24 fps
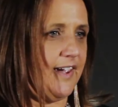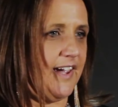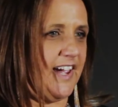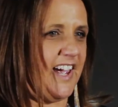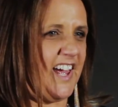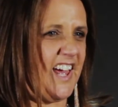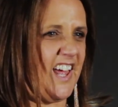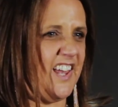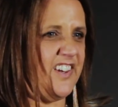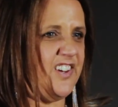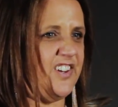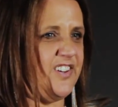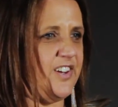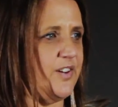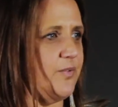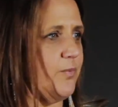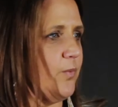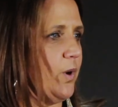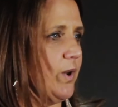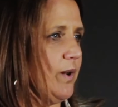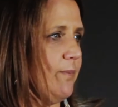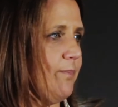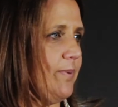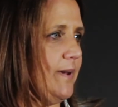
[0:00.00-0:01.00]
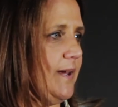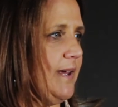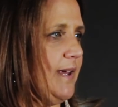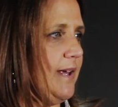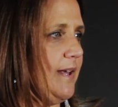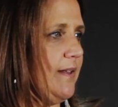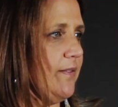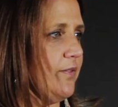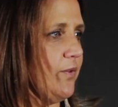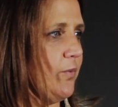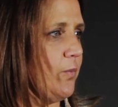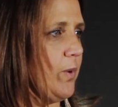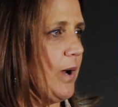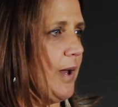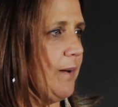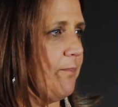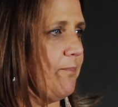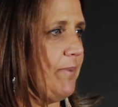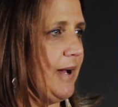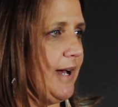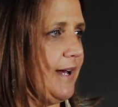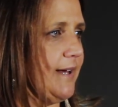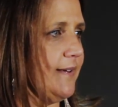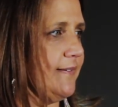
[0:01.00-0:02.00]
And you didn't want to be the
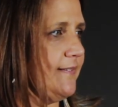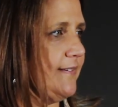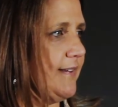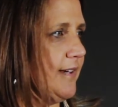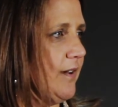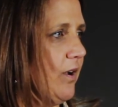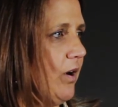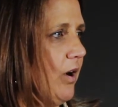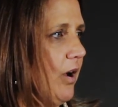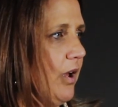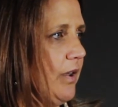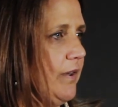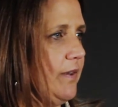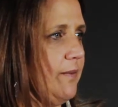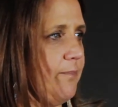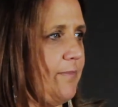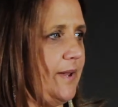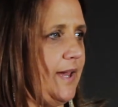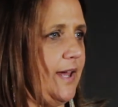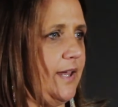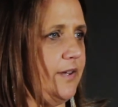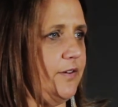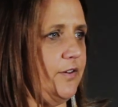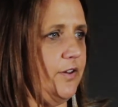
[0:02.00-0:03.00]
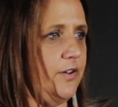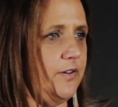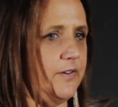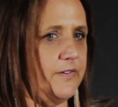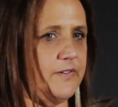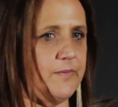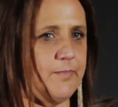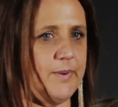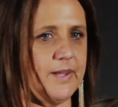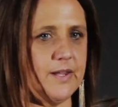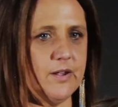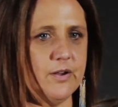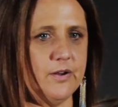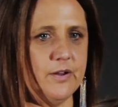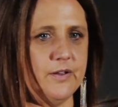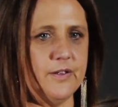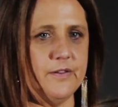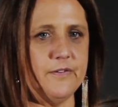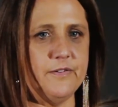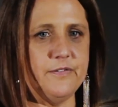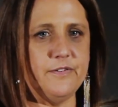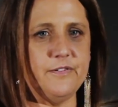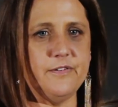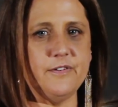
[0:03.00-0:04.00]
one passing on the bad news
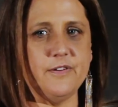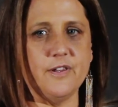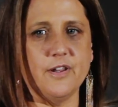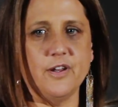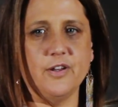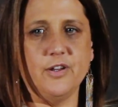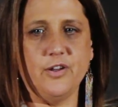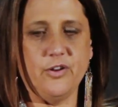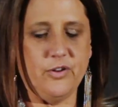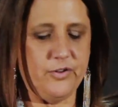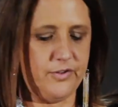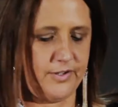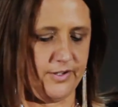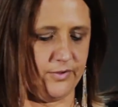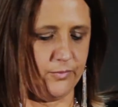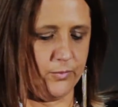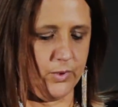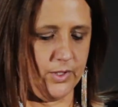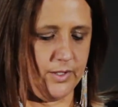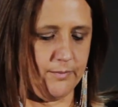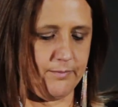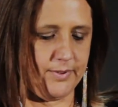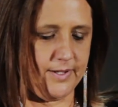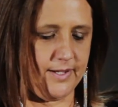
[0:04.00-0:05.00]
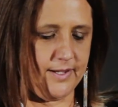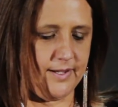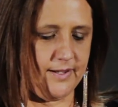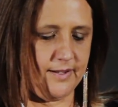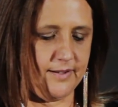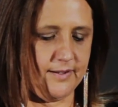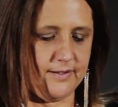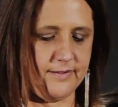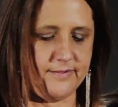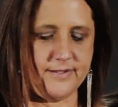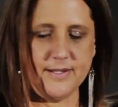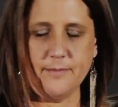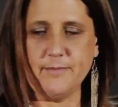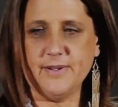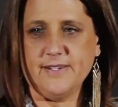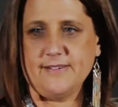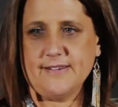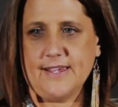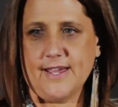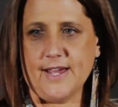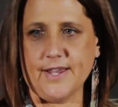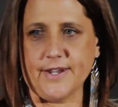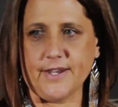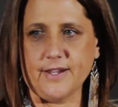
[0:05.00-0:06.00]
because you didn't want to be Debbie
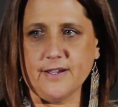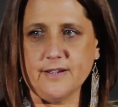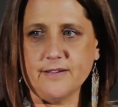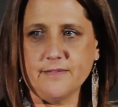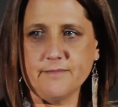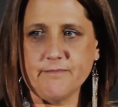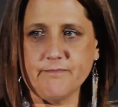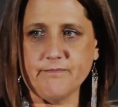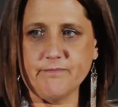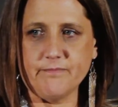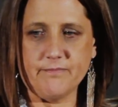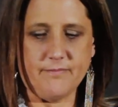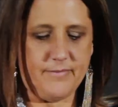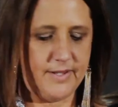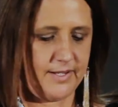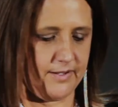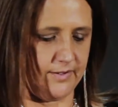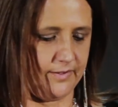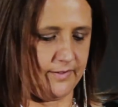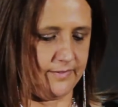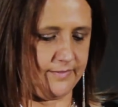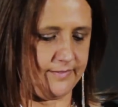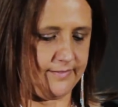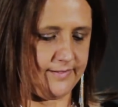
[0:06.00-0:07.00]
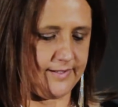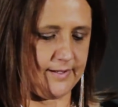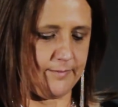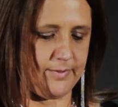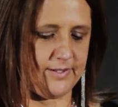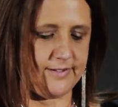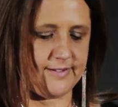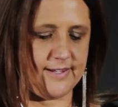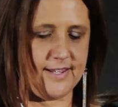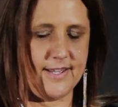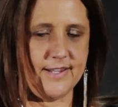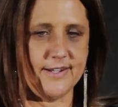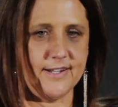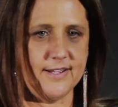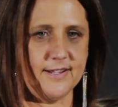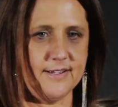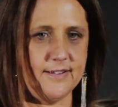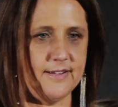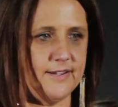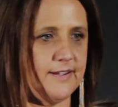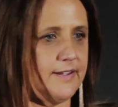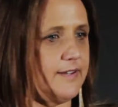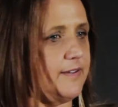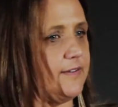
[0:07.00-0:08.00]
Downer, because Debbie
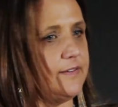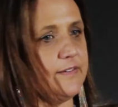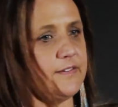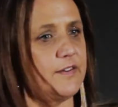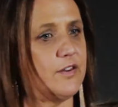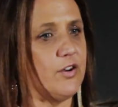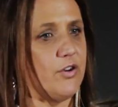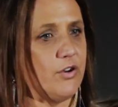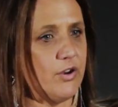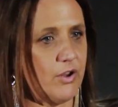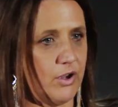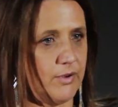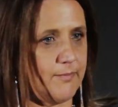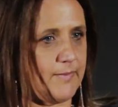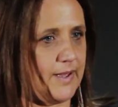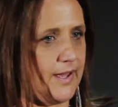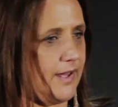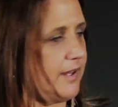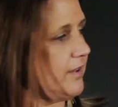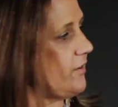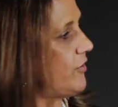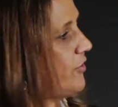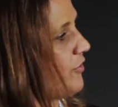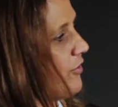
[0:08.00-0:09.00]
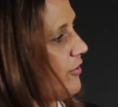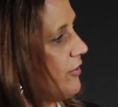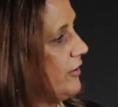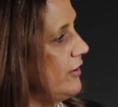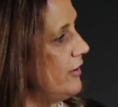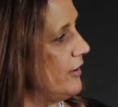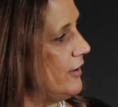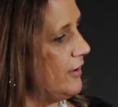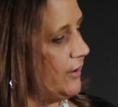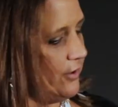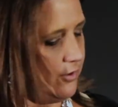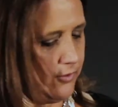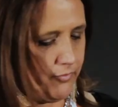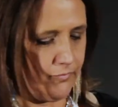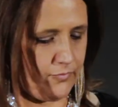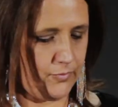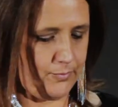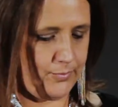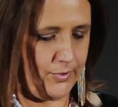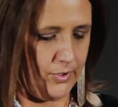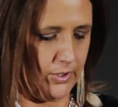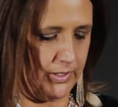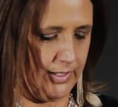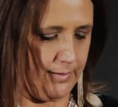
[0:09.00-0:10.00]
Downer is no match
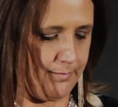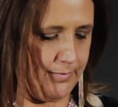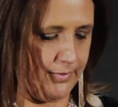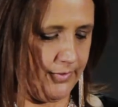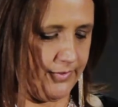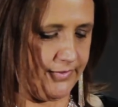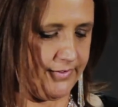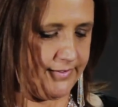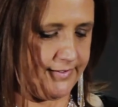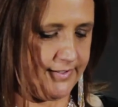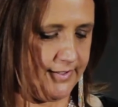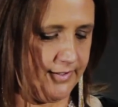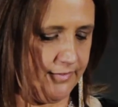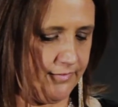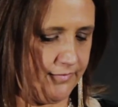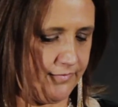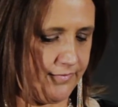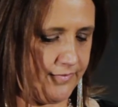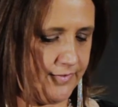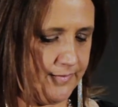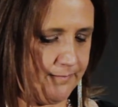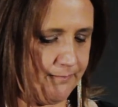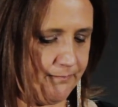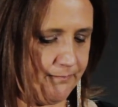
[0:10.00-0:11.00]
for polypositive.